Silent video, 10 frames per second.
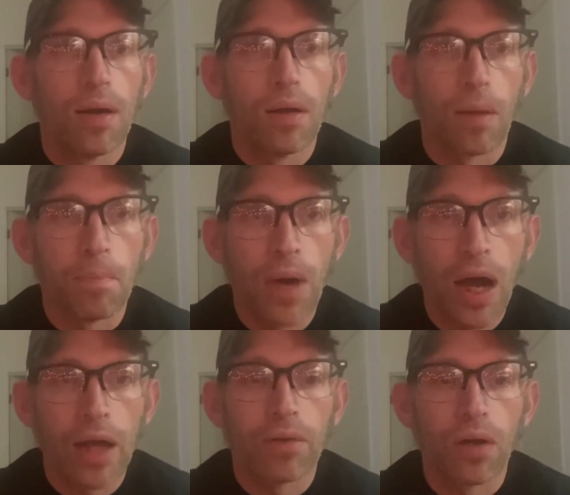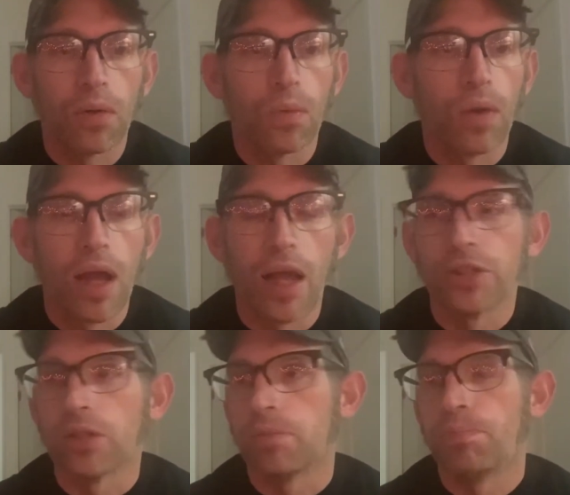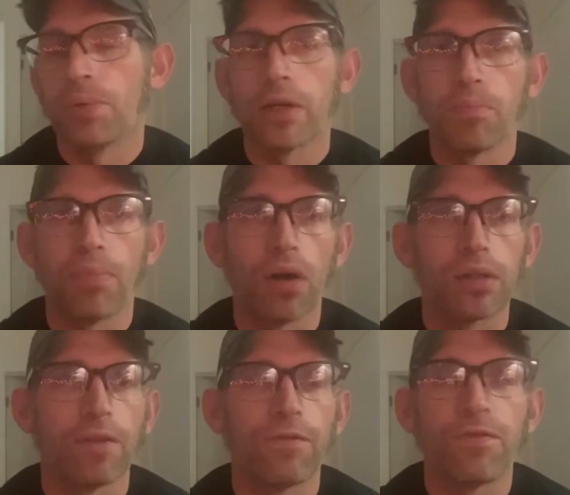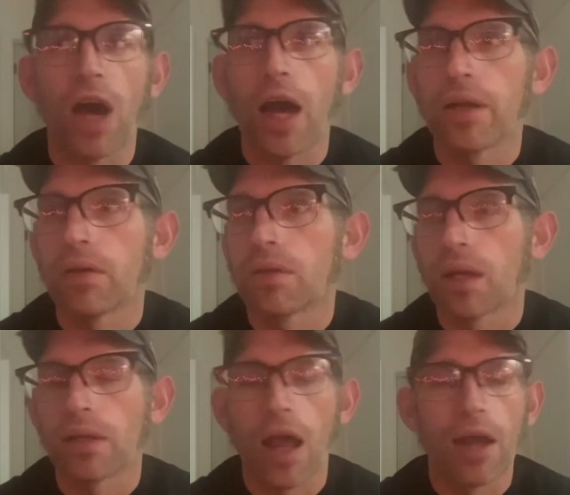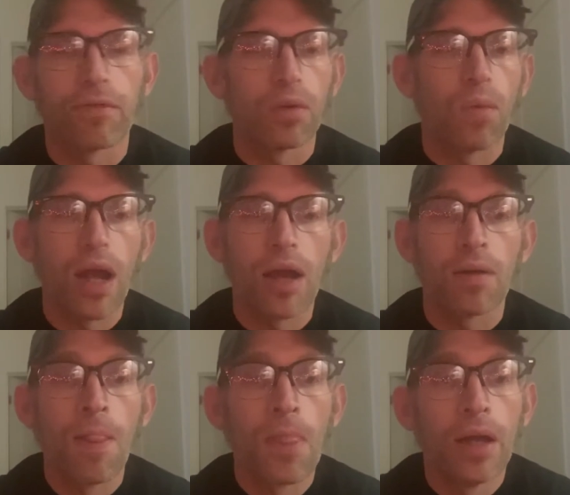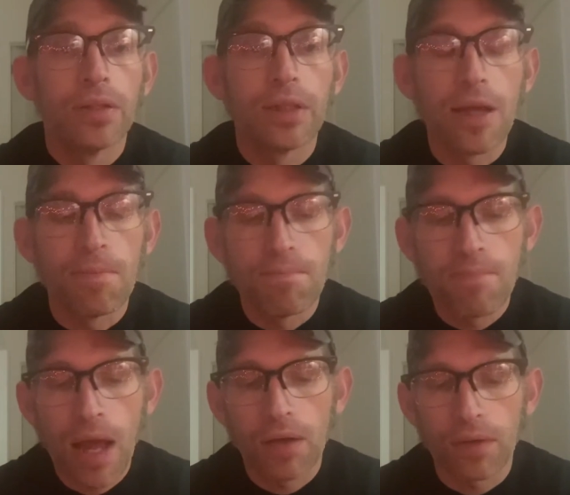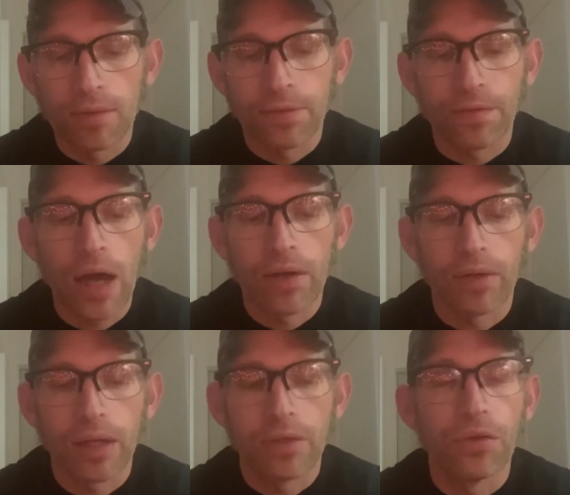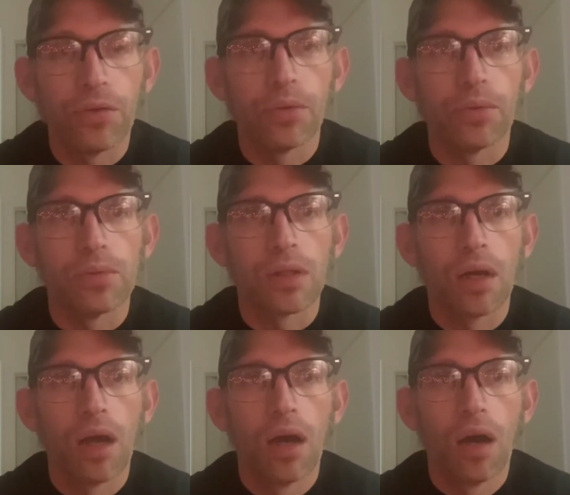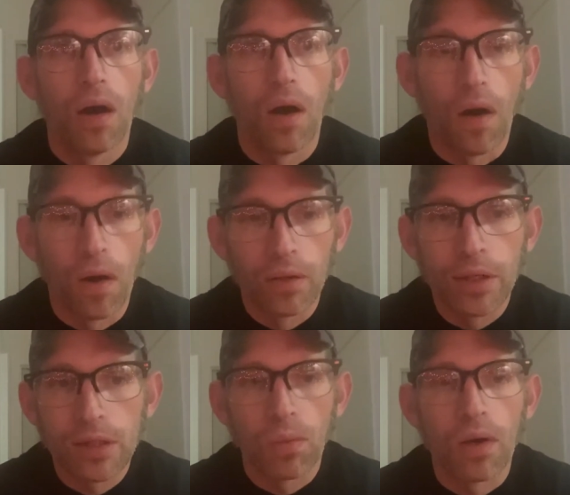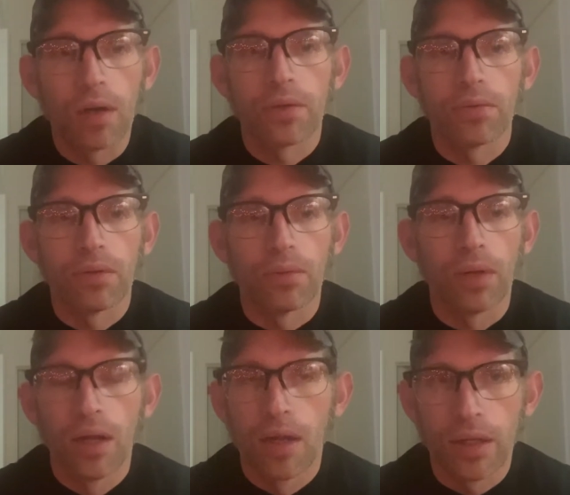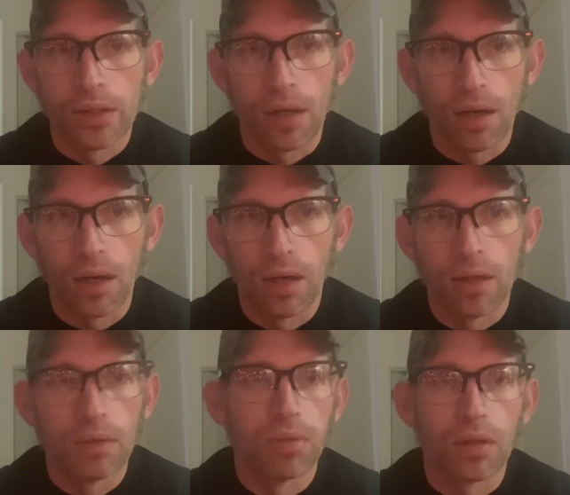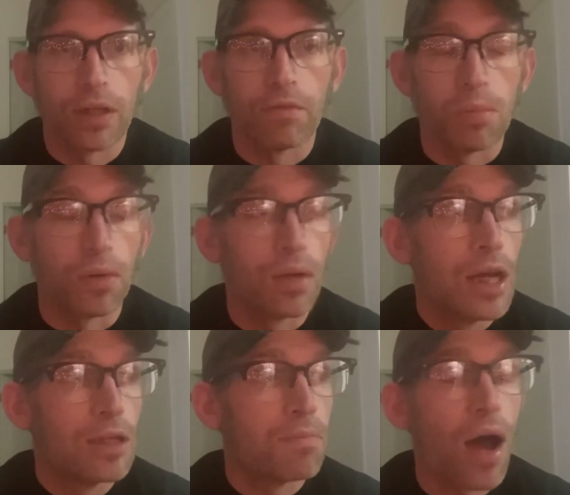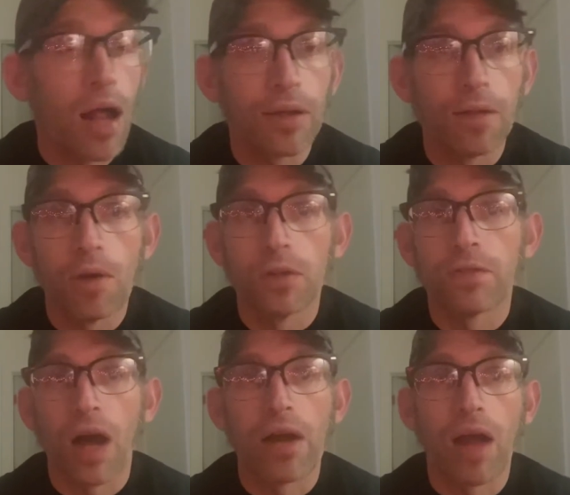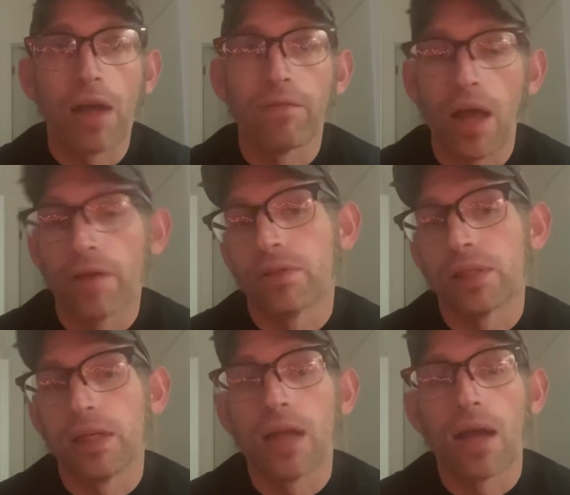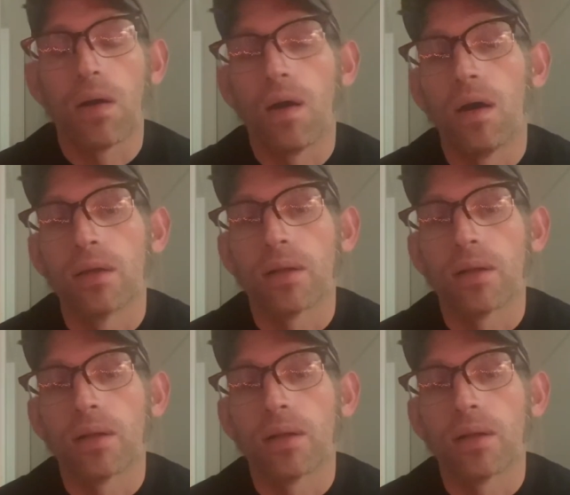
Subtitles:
pyro and just big balls of fire everywhere. The amount of fire they use on this walkthrough is unbelievable. It's probably the most fire I've ever seen at a haunt,